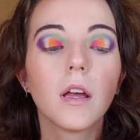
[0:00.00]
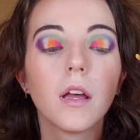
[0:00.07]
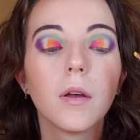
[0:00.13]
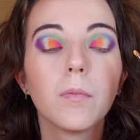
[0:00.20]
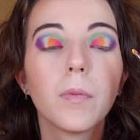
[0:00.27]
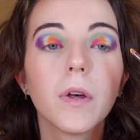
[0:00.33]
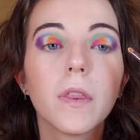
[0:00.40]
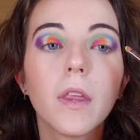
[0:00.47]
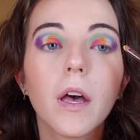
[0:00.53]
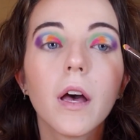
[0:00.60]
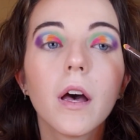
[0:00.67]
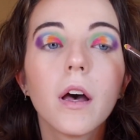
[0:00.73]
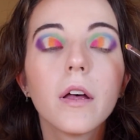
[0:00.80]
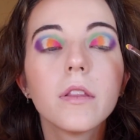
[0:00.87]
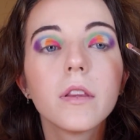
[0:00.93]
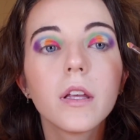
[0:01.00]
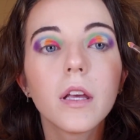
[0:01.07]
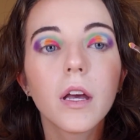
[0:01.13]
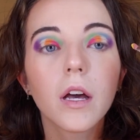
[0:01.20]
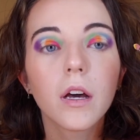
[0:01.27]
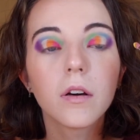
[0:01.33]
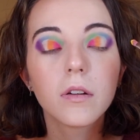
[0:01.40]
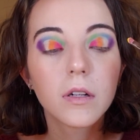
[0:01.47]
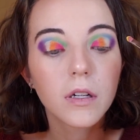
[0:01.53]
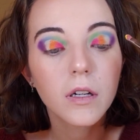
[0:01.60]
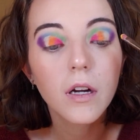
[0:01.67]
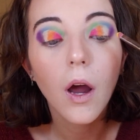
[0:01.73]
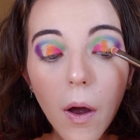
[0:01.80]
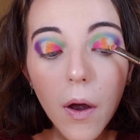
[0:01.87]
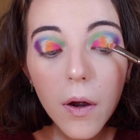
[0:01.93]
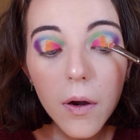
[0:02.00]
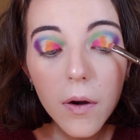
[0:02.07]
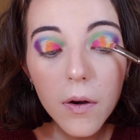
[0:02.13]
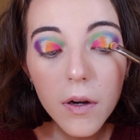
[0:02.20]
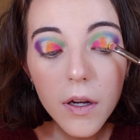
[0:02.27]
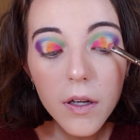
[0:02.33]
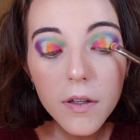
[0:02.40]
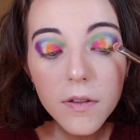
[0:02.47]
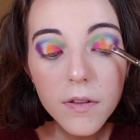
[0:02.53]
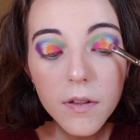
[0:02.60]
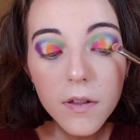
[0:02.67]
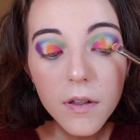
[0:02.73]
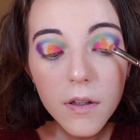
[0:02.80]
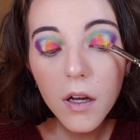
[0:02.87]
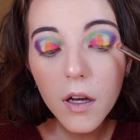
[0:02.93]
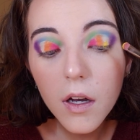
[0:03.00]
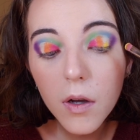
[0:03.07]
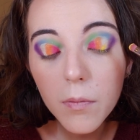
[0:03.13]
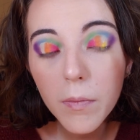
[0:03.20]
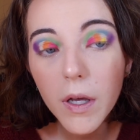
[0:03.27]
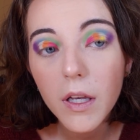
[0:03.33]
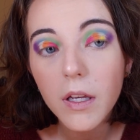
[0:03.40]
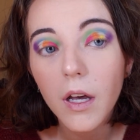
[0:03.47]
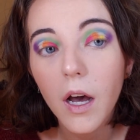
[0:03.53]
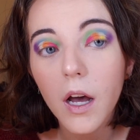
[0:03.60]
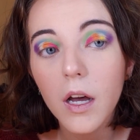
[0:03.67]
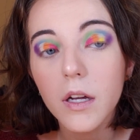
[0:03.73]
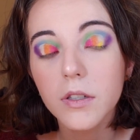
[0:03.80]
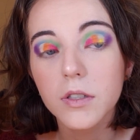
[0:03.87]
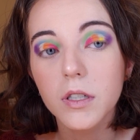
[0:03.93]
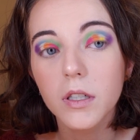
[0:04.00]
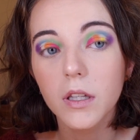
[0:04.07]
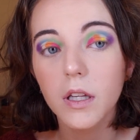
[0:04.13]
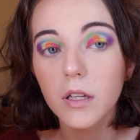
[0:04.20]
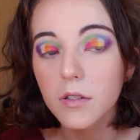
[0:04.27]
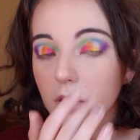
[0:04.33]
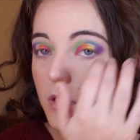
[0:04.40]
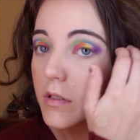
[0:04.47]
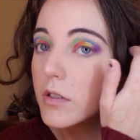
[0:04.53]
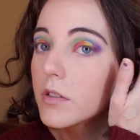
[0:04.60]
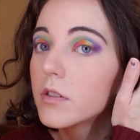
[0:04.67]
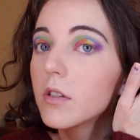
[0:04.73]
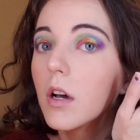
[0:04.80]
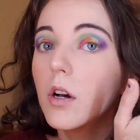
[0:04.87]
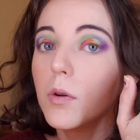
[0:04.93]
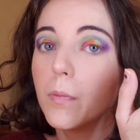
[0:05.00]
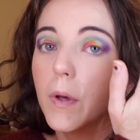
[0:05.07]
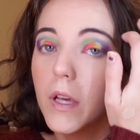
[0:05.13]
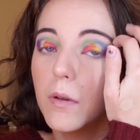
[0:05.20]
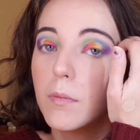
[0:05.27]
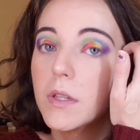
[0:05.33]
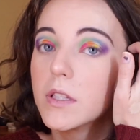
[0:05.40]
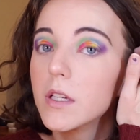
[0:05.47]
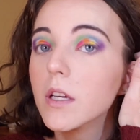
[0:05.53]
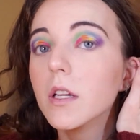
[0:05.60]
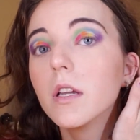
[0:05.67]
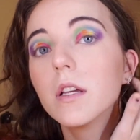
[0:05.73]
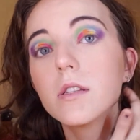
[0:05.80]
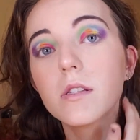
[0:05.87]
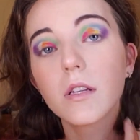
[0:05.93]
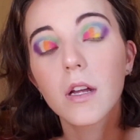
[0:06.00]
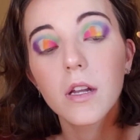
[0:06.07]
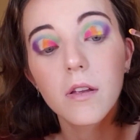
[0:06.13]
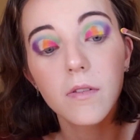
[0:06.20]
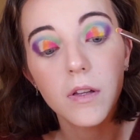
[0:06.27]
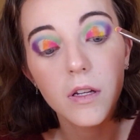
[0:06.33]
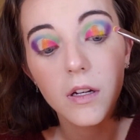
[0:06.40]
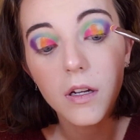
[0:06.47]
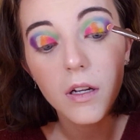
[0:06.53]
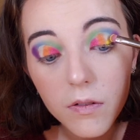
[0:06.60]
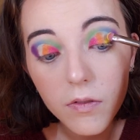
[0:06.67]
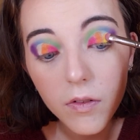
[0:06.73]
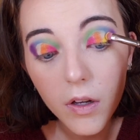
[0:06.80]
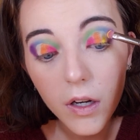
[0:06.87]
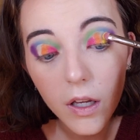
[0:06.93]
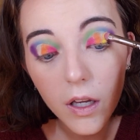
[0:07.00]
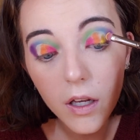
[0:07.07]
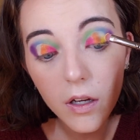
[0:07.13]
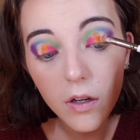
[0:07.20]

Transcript: and put that on the outer crease. Oh my gosh, these are so pigmented. It's not even funny.